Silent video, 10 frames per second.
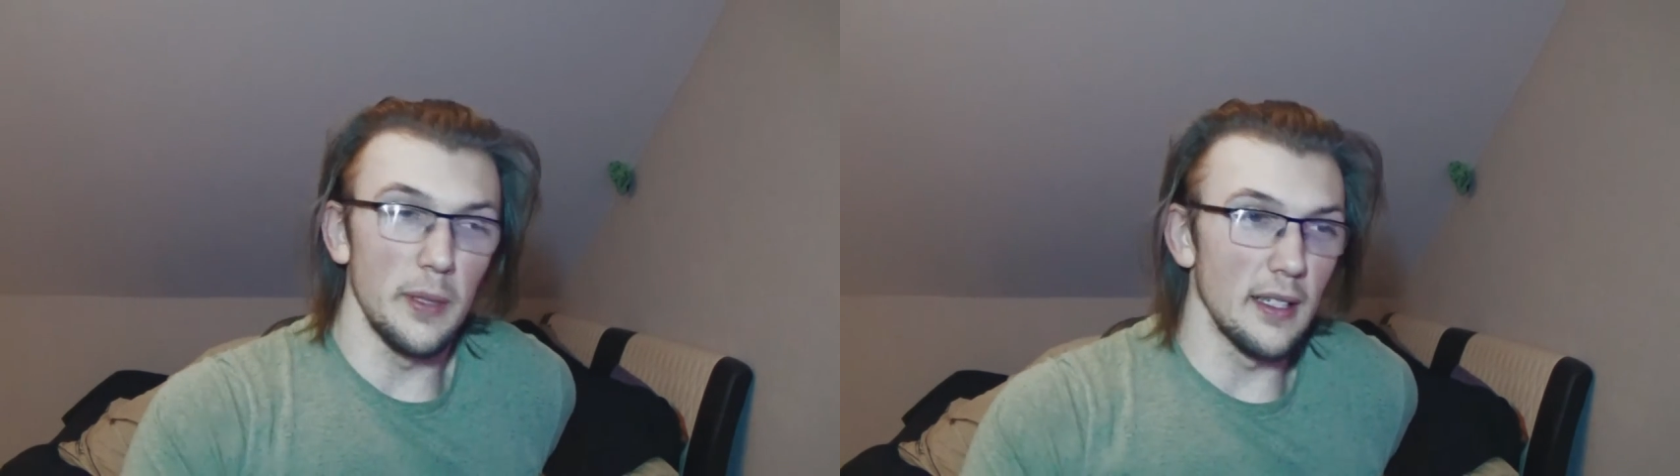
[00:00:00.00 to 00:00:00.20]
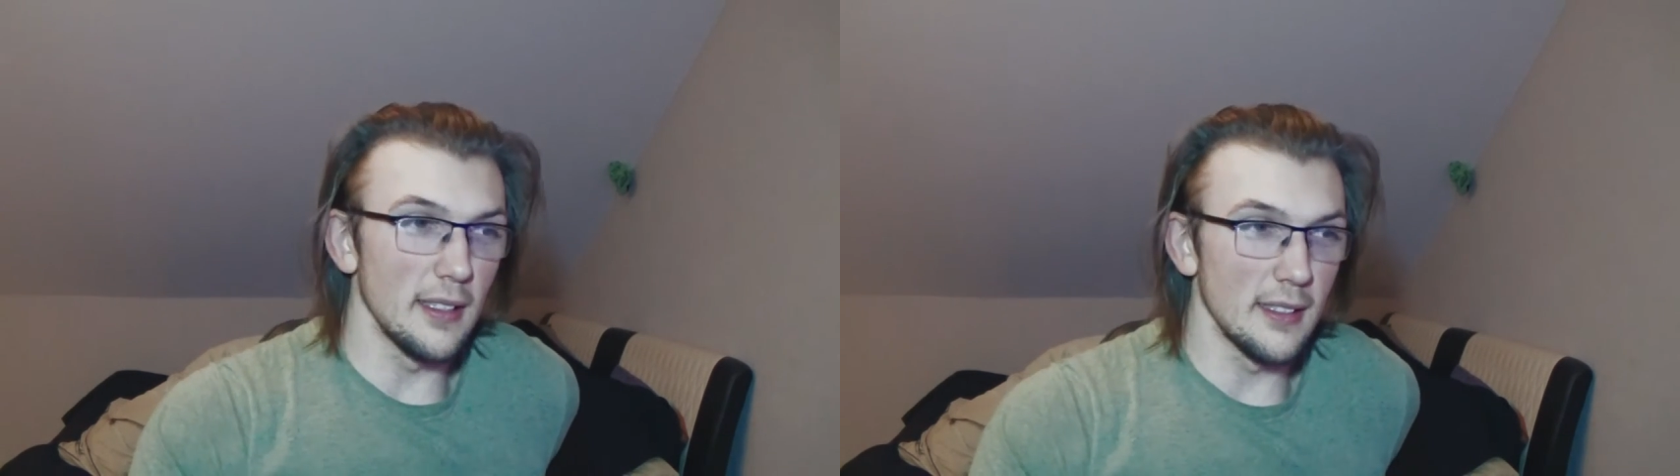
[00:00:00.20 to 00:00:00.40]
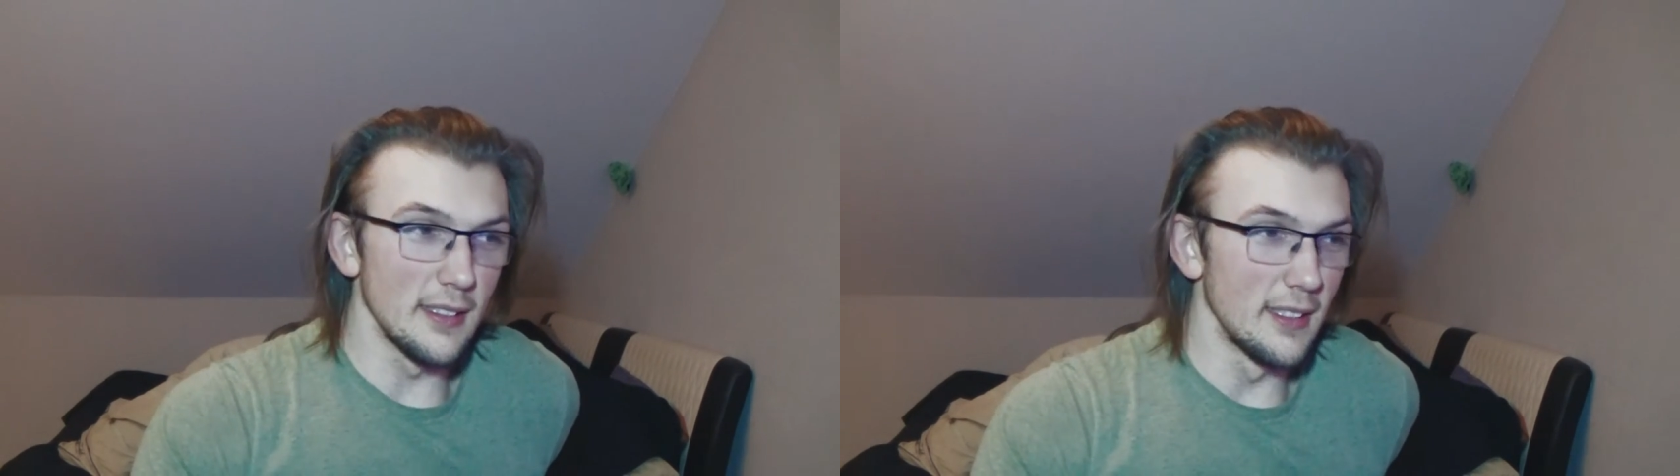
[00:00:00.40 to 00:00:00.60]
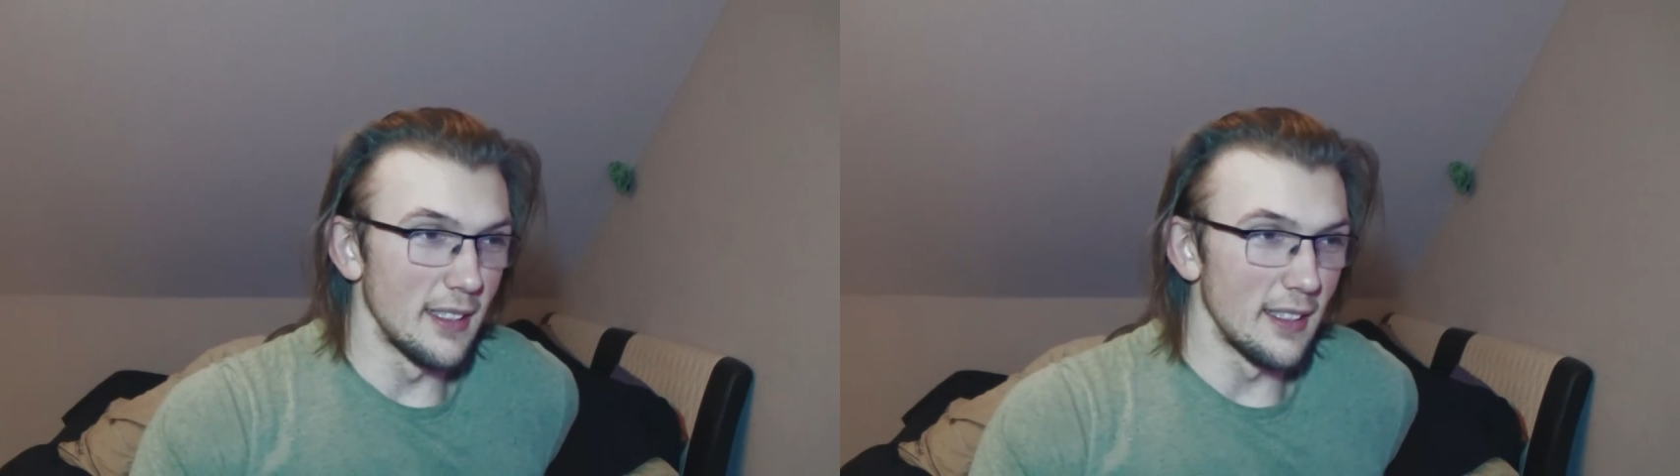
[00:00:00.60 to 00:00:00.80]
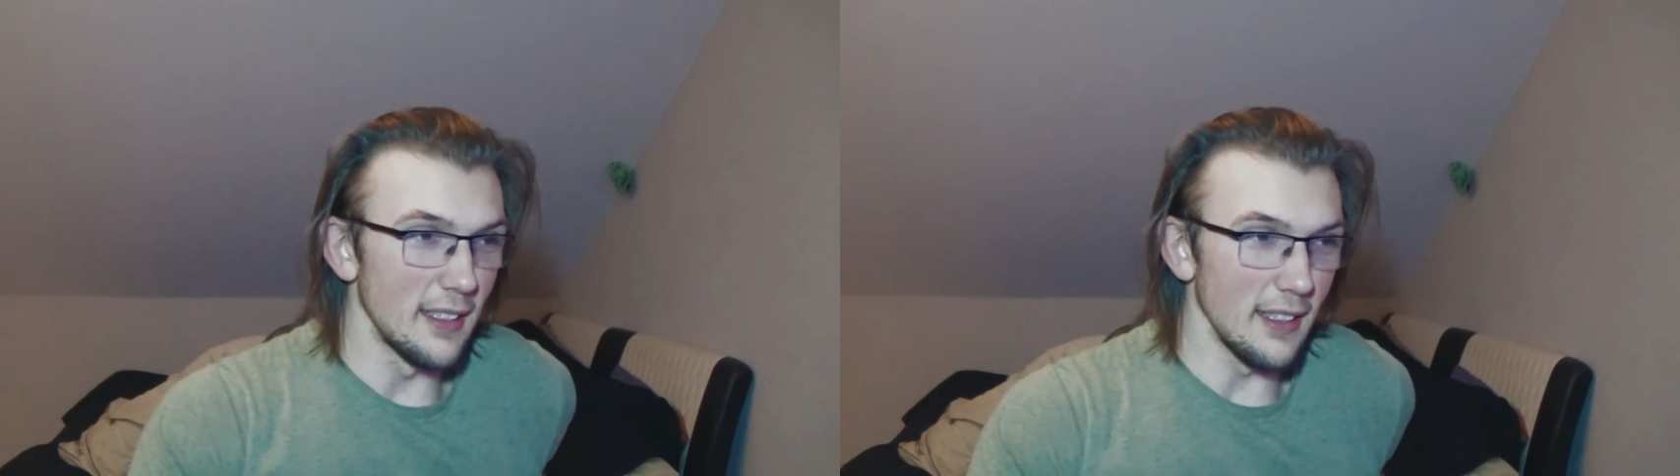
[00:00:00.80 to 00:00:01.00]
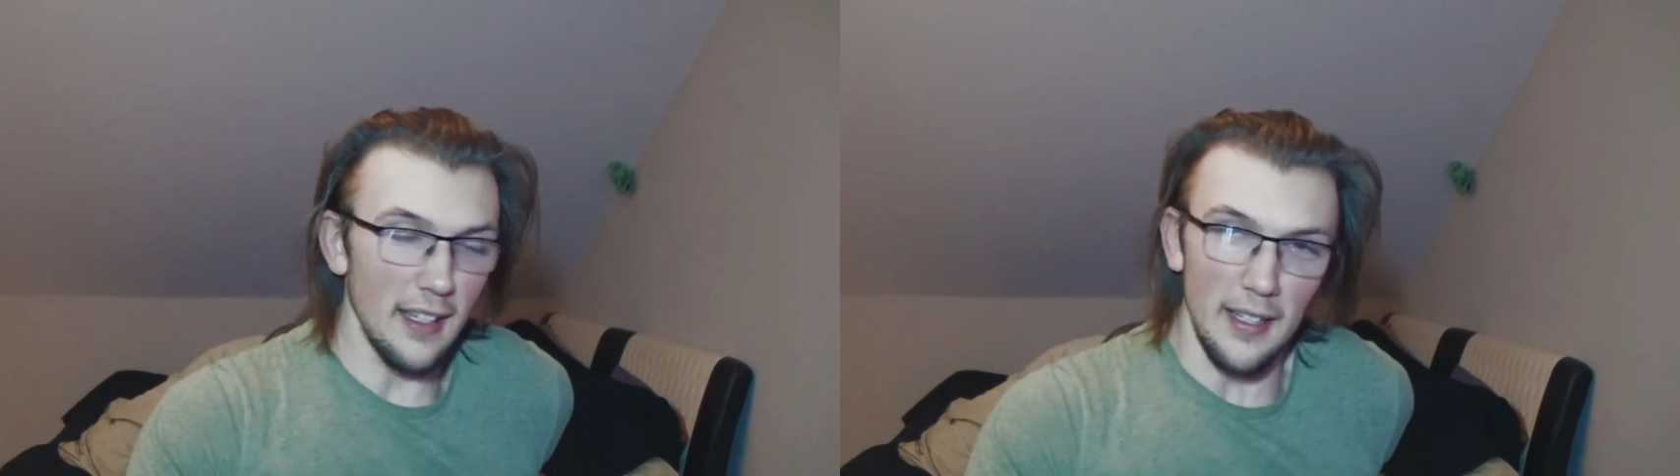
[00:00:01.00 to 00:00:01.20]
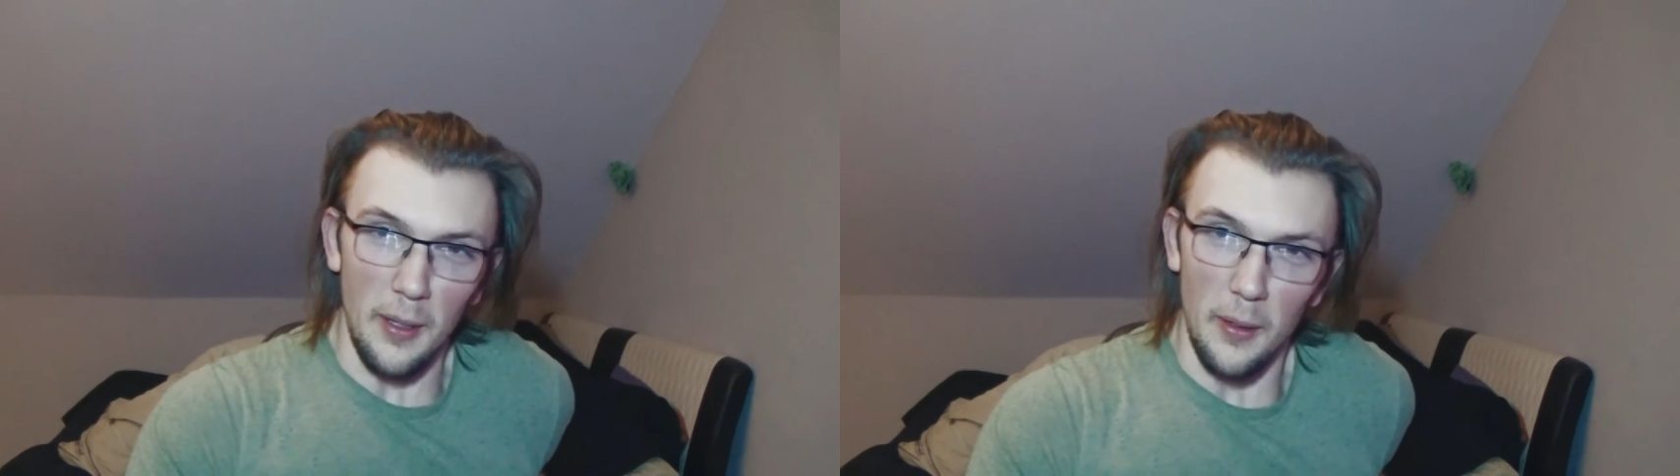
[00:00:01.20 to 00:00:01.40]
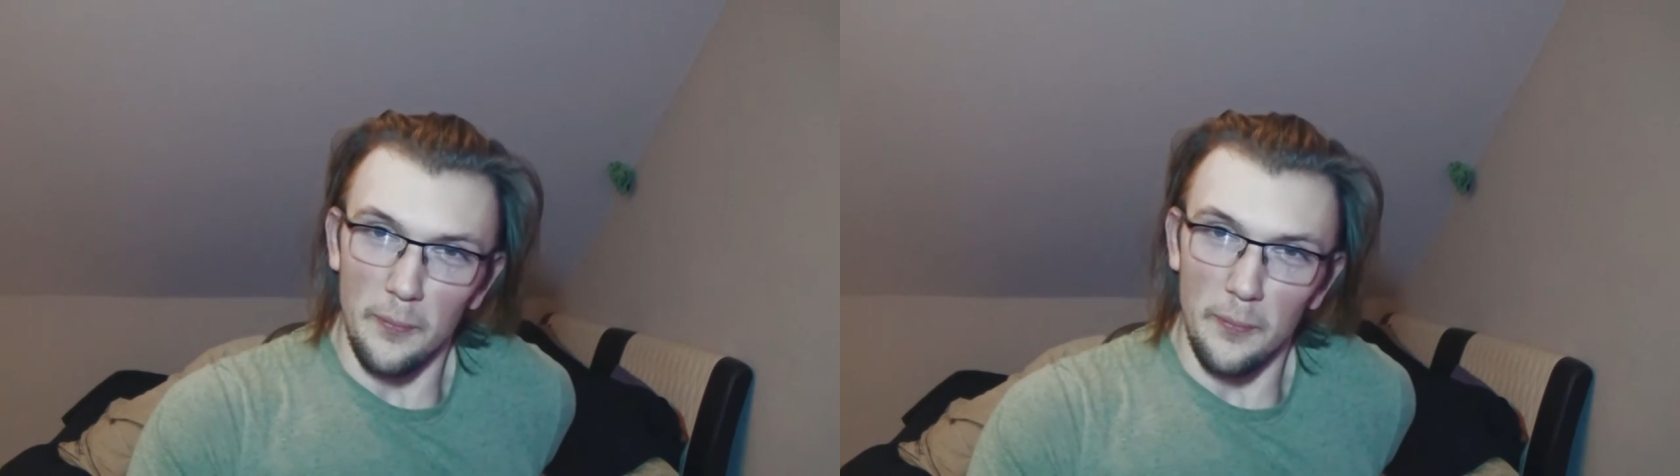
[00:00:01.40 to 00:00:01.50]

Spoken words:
because like,